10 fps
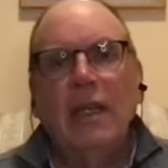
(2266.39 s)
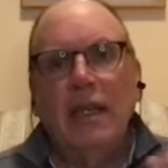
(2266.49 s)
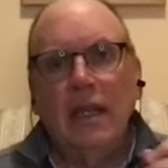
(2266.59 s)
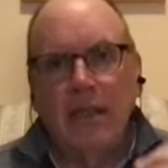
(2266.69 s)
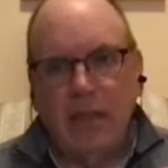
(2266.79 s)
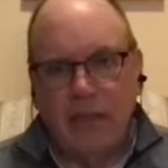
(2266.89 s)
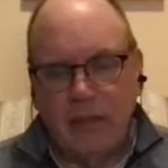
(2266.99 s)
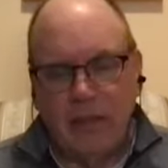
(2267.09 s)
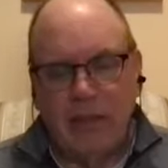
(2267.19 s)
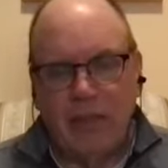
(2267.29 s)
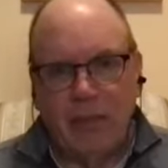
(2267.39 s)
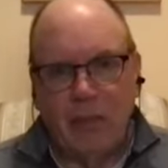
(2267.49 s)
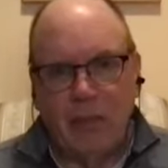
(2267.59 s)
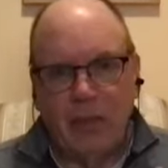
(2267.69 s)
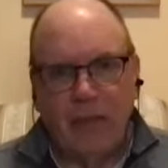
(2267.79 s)
And so this is
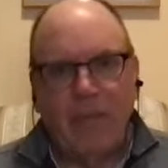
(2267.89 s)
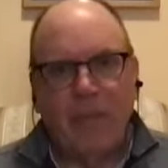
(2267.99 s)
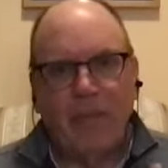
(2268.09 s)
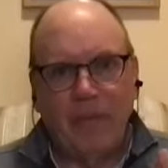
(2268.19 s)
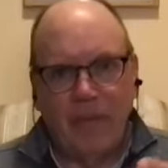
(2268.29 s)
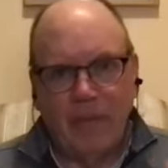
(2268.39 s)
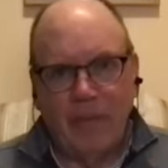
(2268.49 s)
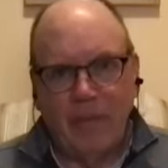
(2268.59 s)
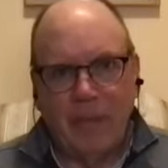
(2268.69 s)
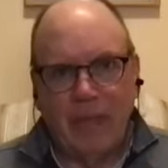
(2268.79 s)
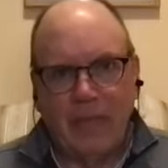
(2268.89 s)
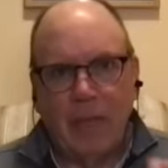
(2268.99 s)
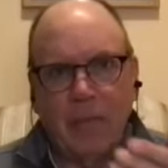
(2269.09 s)
where I come